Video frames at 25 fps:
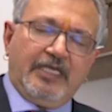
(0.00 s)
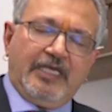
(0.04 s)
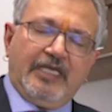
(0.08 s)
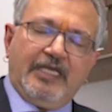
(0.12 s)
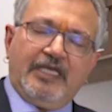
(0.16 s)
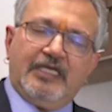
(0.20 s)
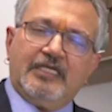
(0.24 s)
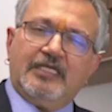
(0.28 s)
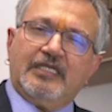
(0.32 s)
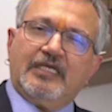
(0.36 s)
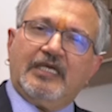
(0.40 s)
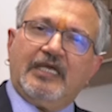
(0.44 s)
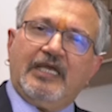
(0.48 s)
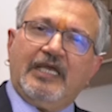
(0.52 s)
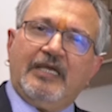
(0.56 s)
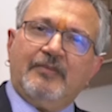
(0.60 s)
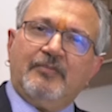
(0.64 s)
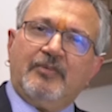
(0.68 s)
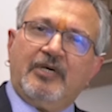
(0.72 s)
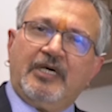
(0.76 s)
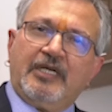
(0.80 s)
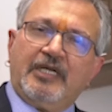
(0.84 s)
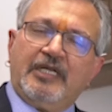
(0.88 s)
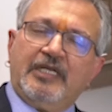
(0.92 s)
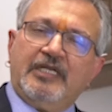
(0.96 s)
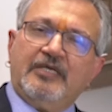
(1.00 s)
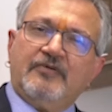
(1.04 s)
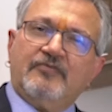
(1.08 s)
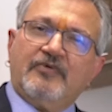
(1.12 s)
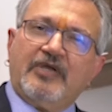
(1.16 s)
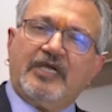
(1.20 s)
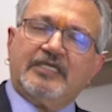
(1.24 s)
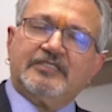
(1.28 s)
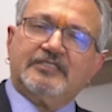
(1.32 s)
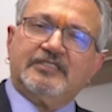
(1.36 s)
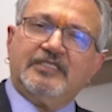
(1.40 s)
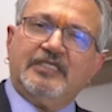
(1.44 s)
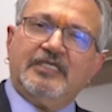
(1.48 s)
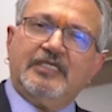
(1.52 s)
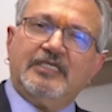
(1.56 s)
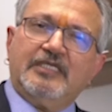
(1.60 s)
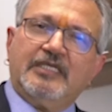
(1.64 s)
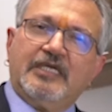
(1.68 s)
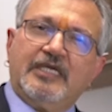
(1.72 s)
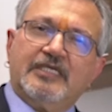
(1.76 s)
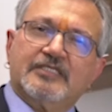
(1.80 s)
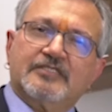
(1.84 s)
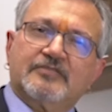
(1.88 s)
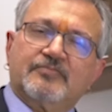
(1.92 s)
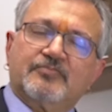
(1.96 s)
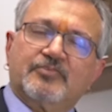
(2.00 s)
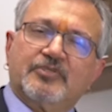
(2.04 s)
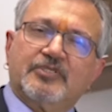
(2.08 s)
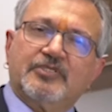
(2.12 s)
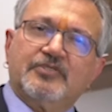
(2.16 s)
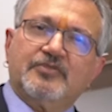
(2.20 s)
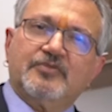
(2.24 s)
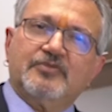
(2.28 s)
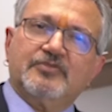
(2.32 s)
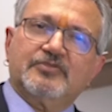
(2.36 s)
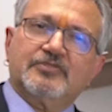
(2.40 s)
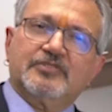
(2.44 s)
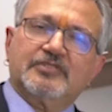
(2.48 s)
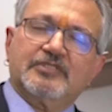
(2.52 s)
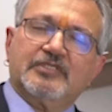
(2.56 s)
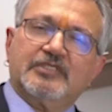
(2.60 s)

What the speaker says: And mRNA vaccine has produced